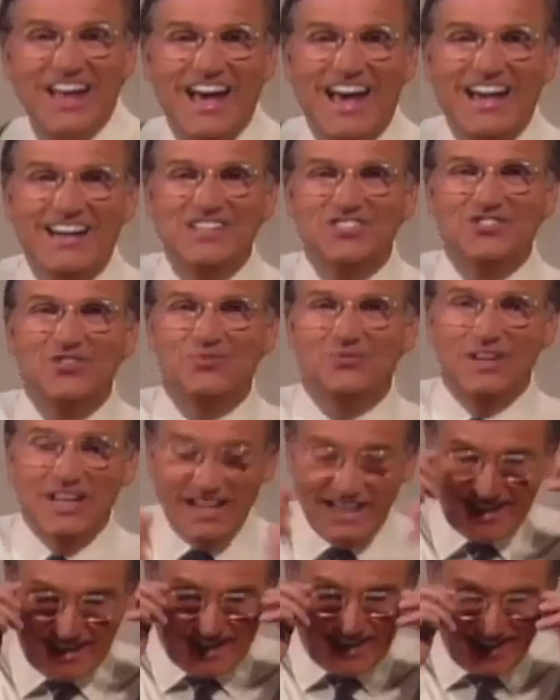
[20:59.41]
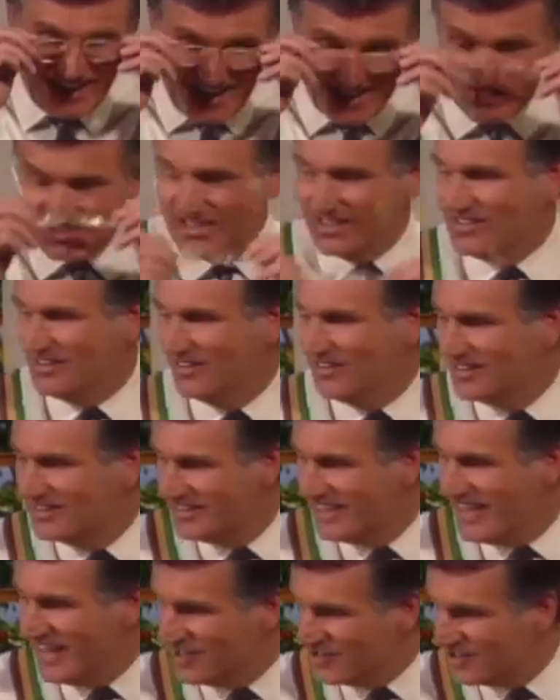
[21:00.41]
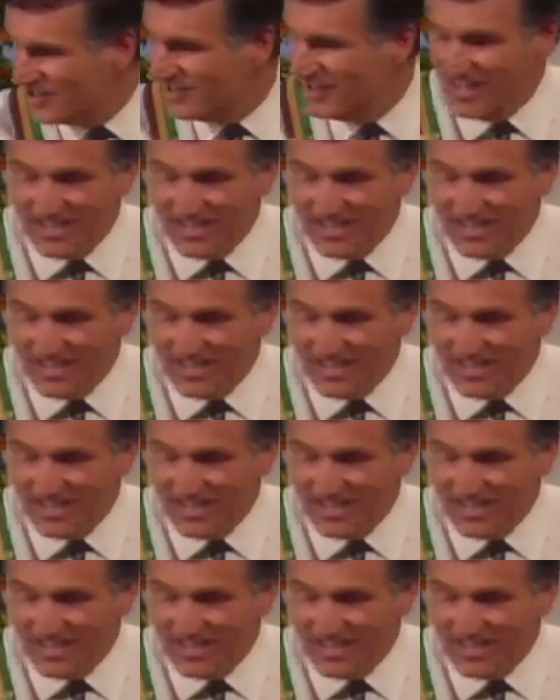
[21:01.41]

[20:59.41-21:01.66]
And it's a really classical dish